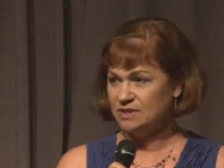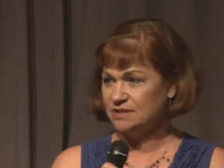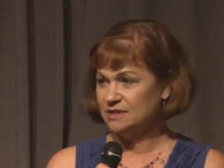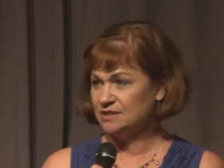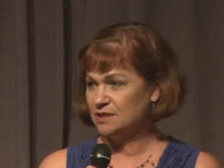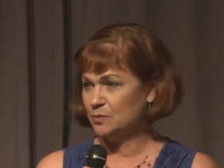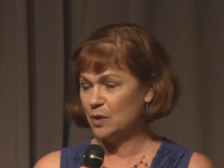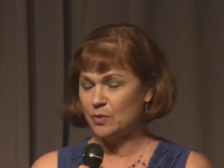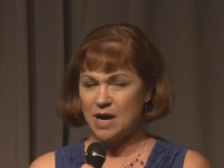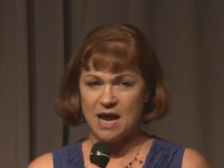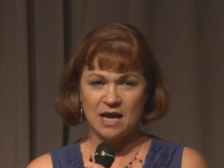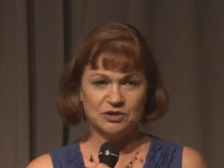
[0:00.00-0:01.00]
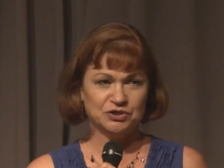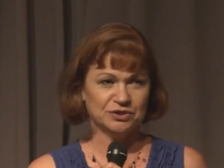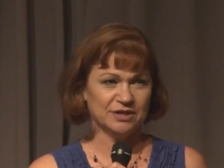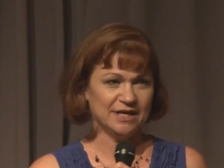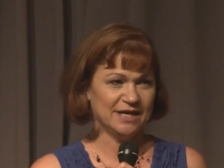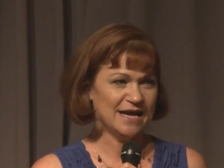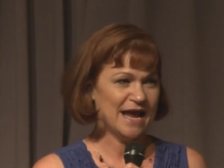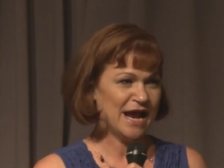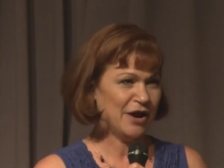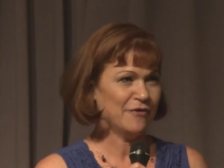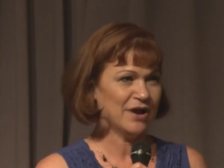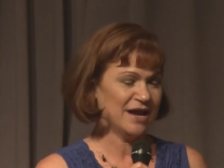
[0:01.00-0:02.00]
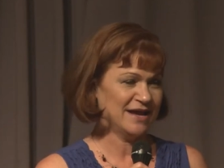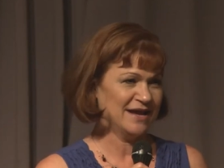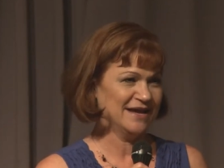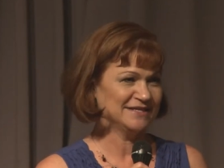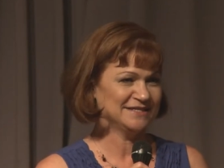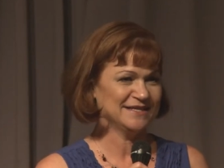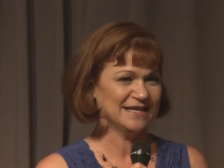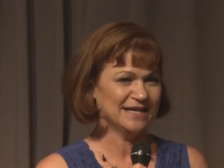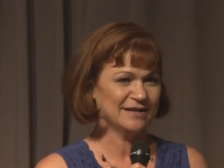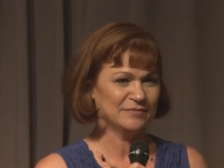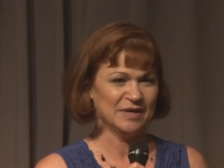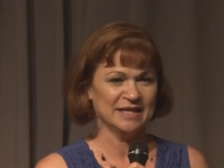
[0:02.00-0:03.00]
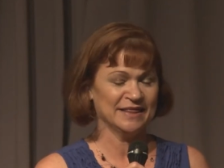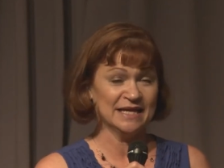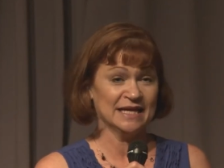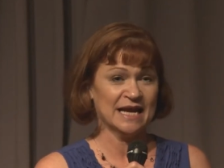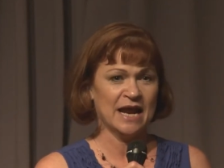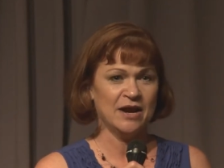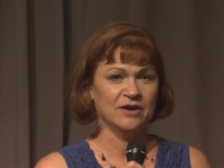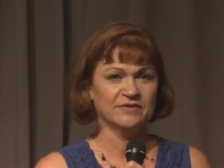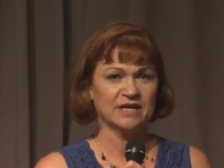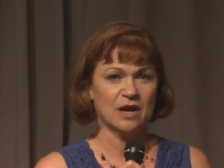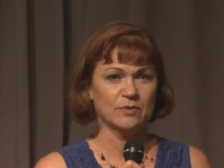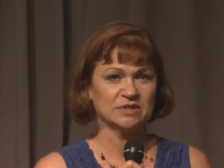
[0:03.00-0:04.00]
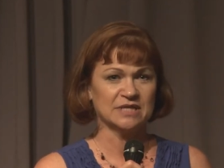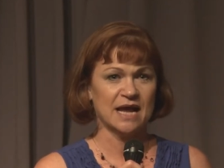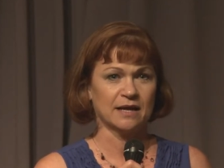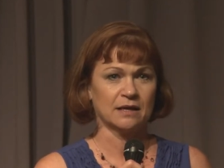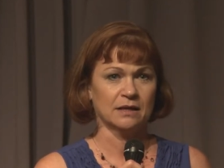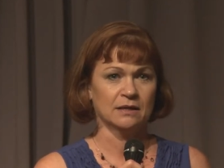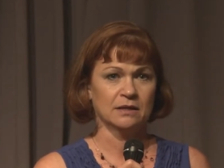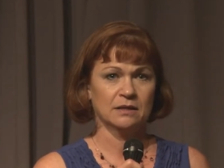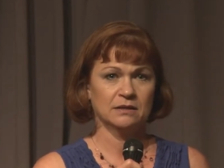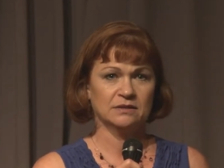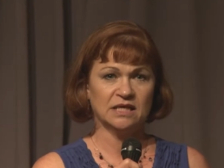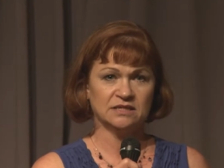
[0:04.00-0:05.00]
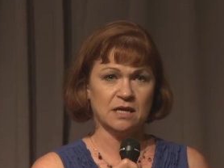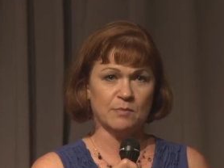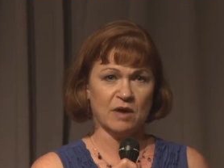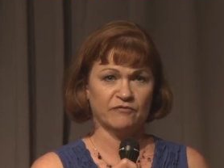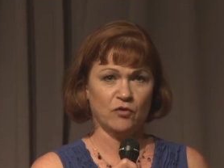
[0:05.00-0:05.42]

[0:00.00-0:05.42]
it wasn't until we were actually airing it that it, that it aired that I was like, that's not my